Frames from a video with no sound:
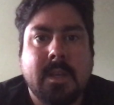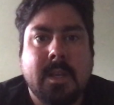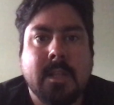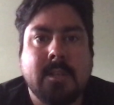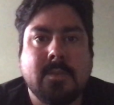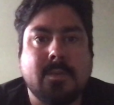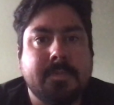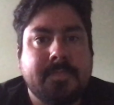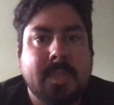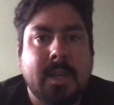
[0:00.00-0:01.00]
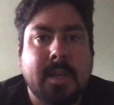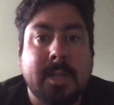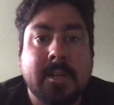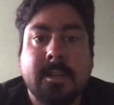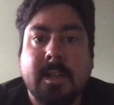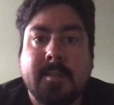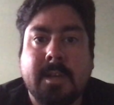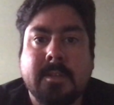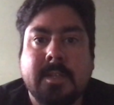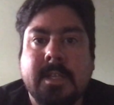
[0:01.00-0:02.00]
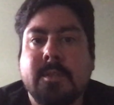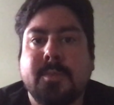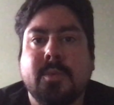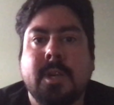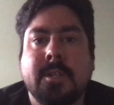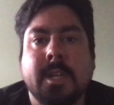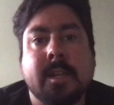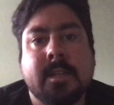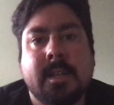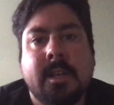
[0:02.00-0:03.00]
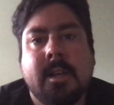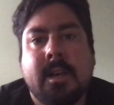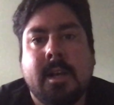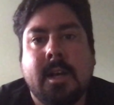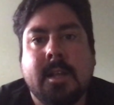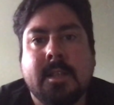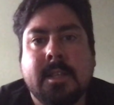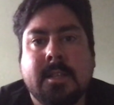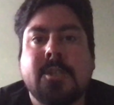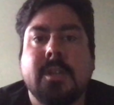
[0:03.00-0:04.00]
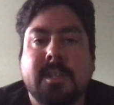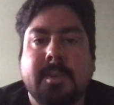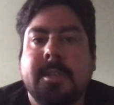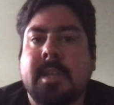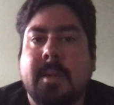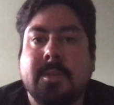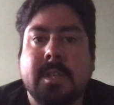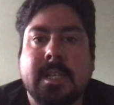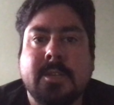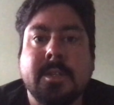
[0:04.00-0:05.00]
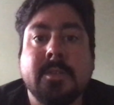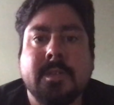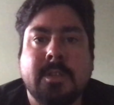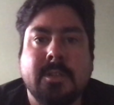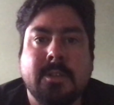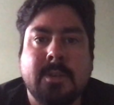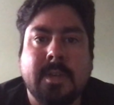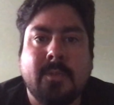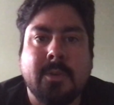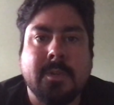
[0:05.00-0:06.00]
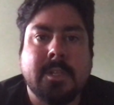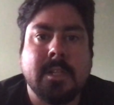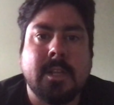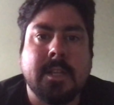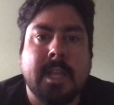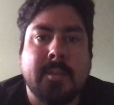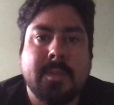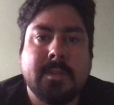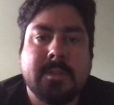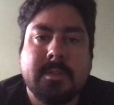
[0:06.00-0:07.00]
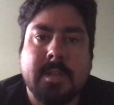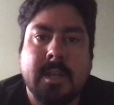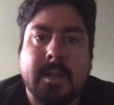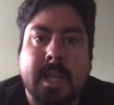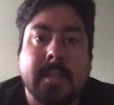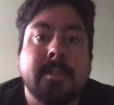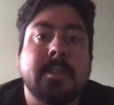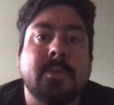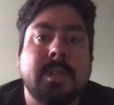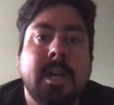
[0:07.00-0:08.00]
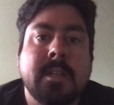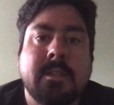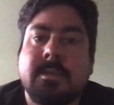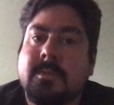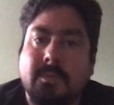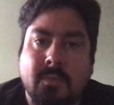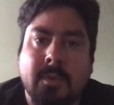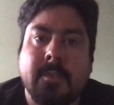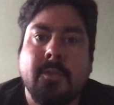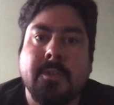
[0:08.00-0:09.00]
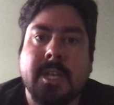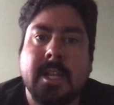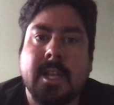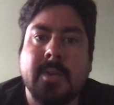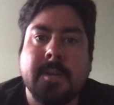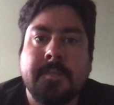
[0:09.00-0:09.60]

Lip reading: Hello, I'm here to talk about Senior Project. This is just about the time I was going to introduce it to you if we were still on campus, and since we're not, we're going to forge ahead anyway.